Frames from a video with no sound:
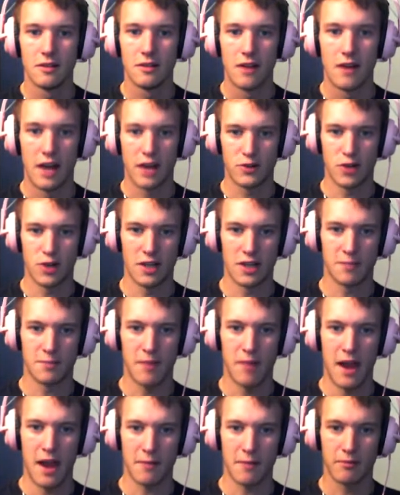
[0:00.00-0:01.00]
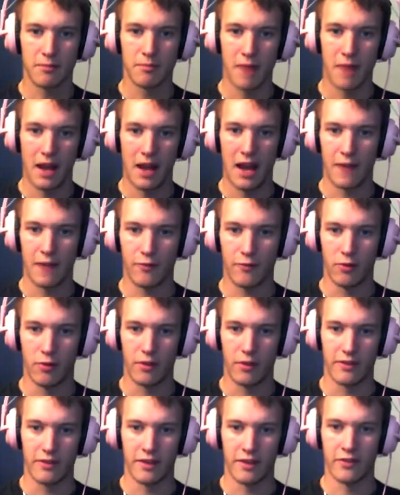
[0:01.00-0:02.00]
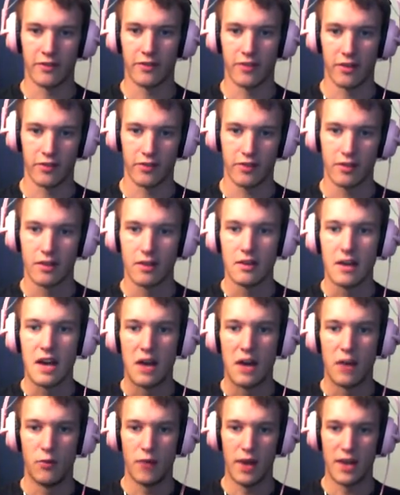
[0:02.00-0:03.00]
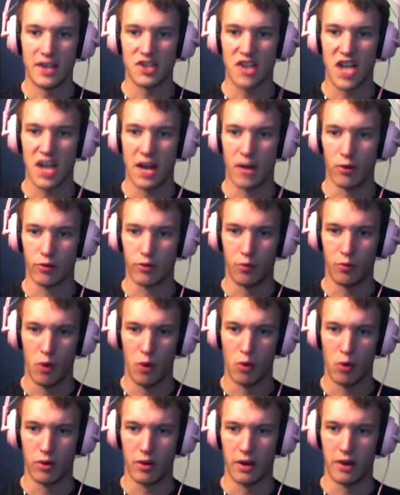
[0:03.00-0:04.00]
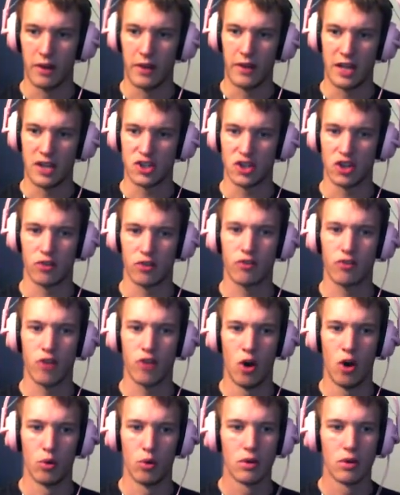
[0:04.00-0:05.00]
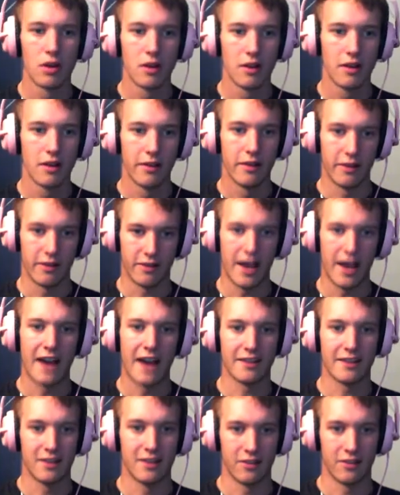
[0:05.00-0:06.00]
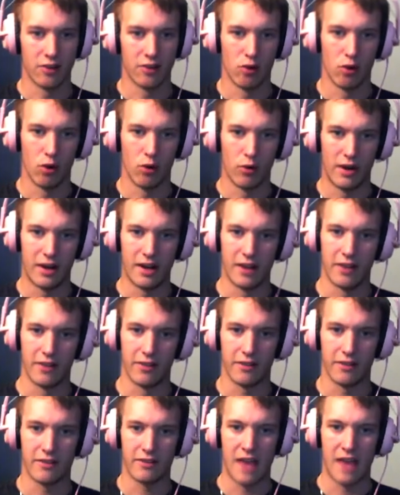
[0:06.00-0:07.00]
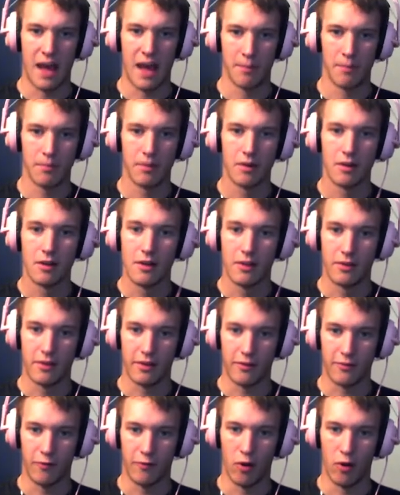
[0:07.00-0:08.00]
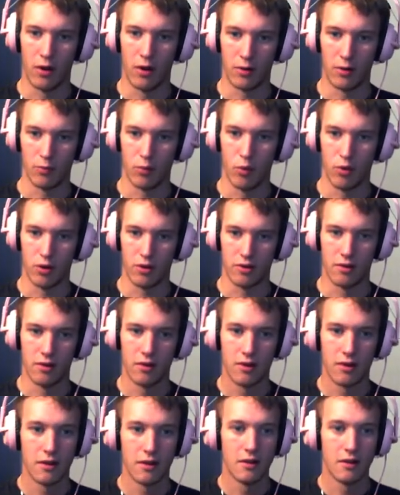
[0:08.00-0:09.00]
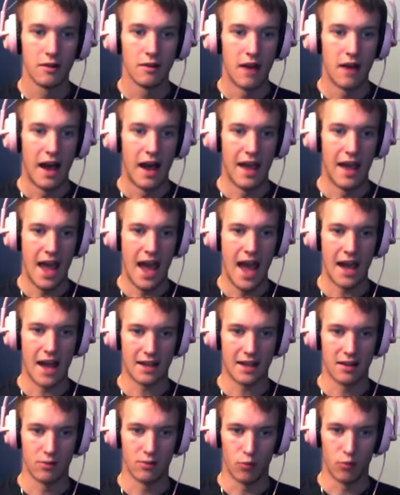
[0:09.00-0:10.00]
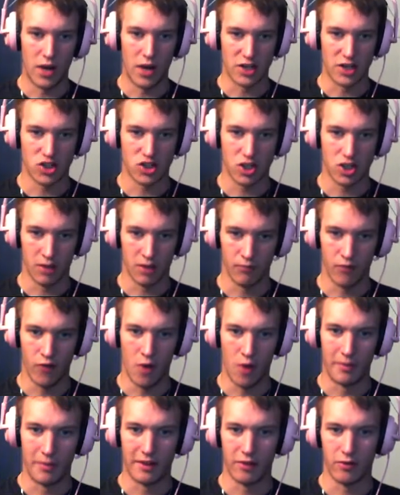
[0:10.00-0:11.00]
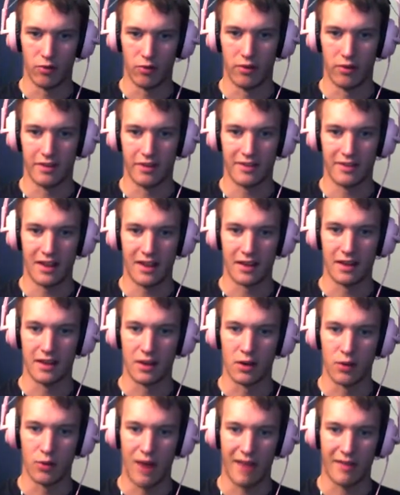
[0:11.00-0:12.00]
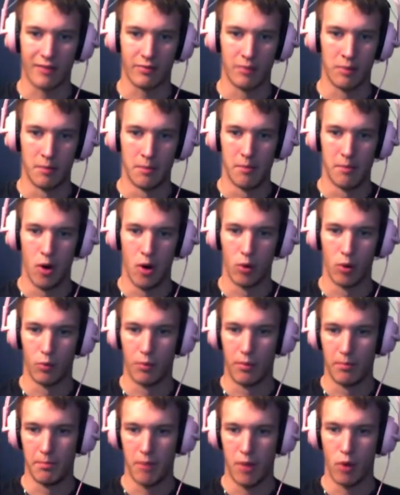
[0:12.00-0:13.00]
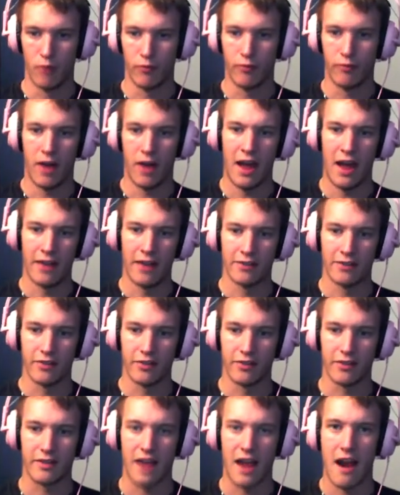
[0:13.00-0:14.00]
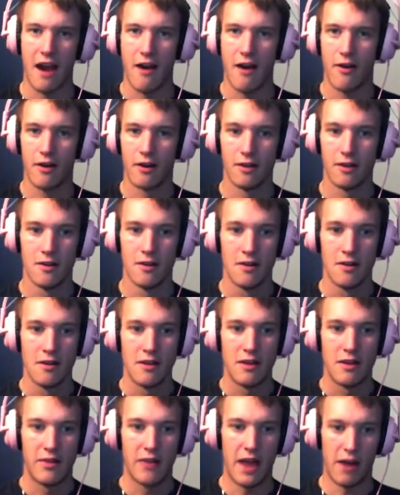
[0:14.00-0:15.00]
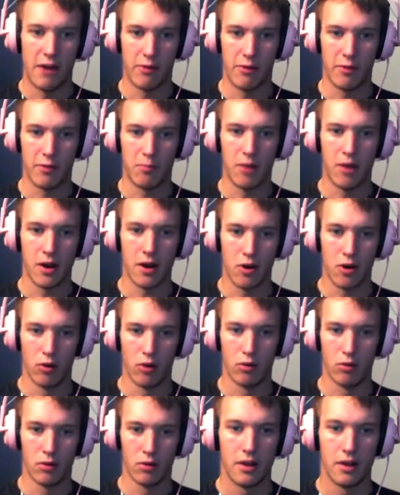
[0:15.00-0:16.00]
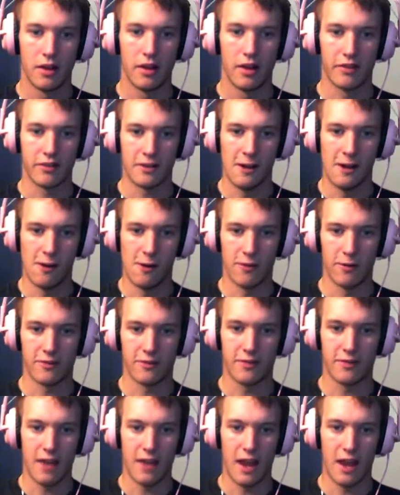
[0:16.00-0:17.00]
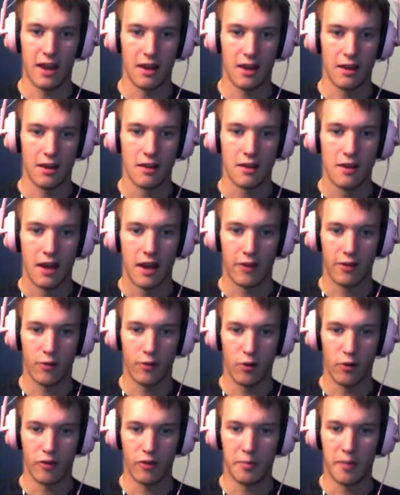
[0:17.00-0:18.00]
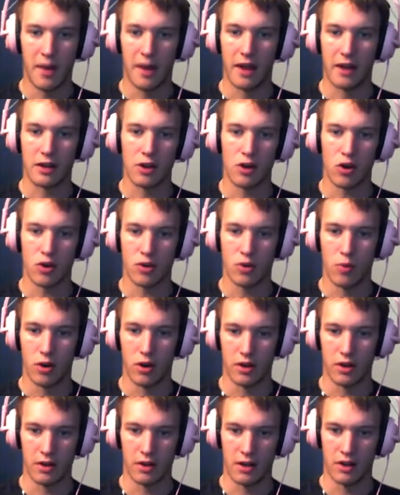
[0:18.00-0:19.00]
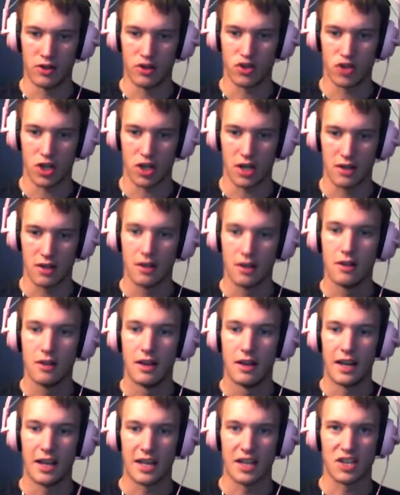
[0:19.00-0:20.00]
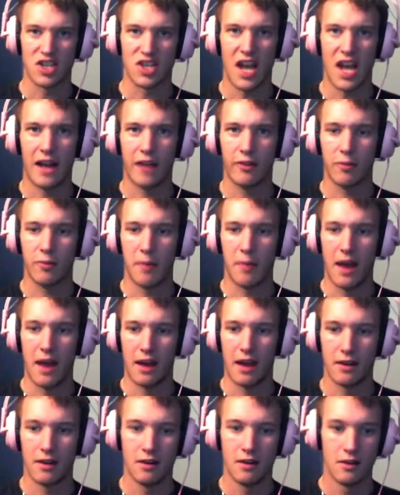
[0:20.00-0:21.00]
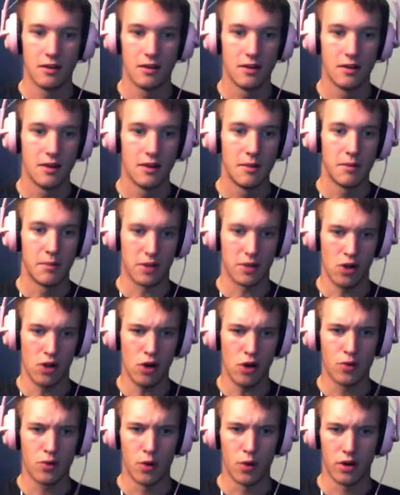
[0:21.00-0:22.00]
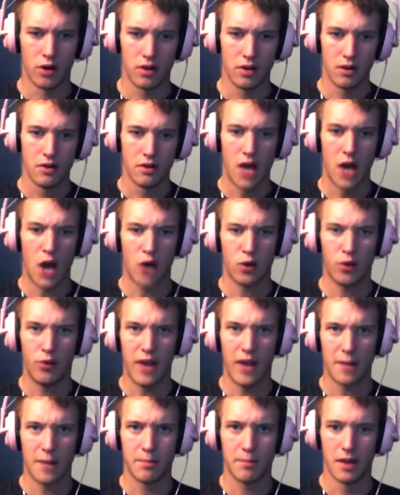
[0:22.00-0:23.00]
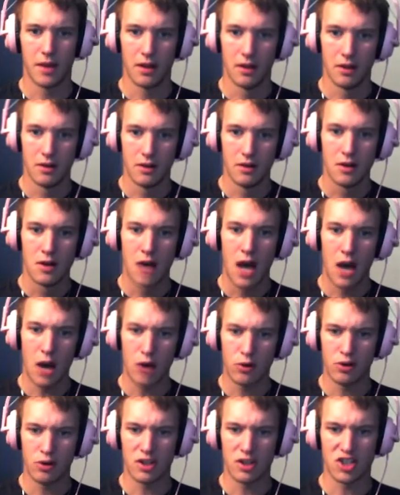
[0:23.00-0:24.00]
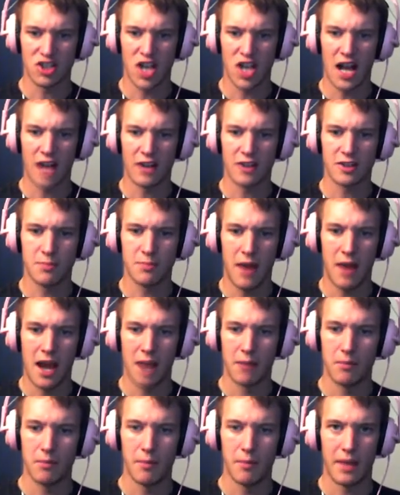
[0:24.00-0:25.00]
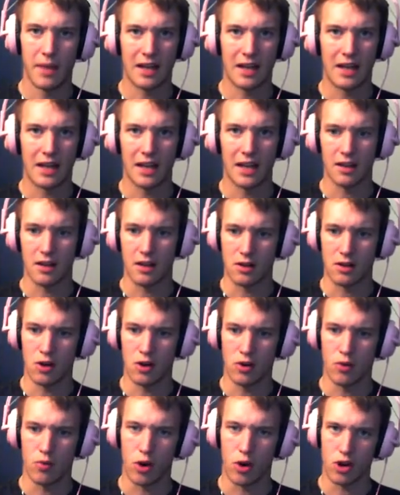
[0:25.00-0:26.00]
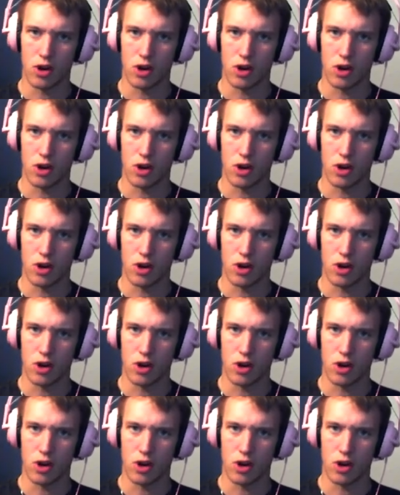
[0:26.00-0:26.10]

I trace back my life to this instance. Rain channels eroded in ancient stone. The toxins are already in this damp, this falling water. I hack and retch and vomit into the sink and grasp the bowl with both hands and stare. There in the plug hole, as clear as day, a toy spy, clockwork and intricate, like a child's spine. But clockwork, how could that be? How could a child's spine be made like clockwork?